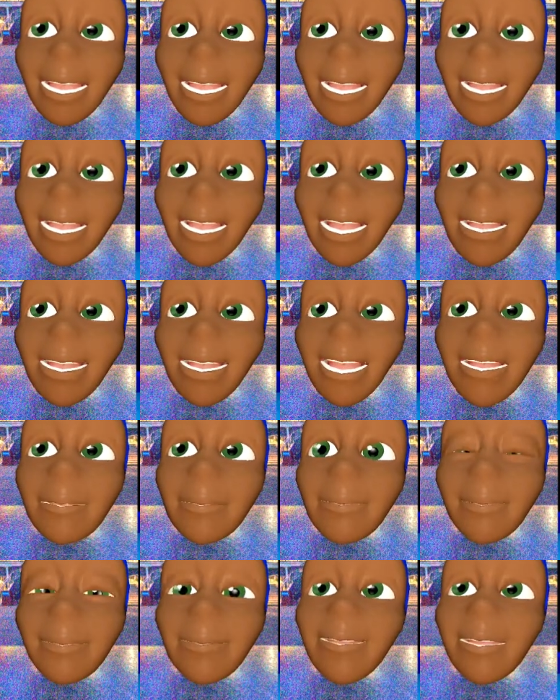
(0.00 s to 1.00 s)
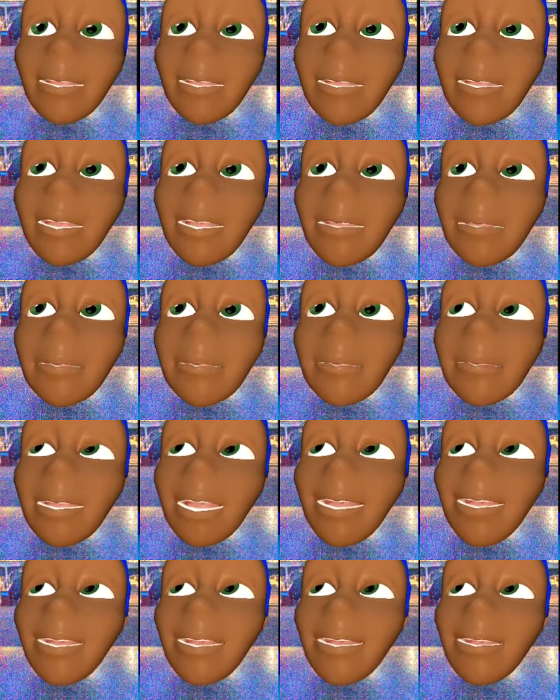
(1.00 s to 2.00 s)
Let's get 4
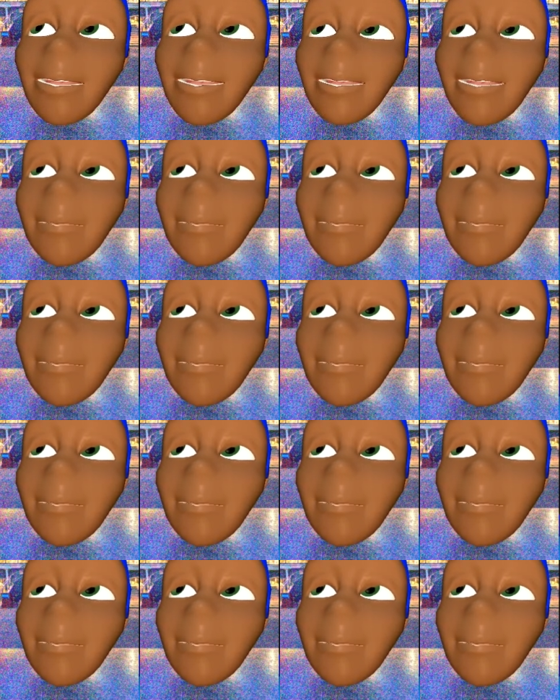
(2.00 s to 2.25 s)
mustards,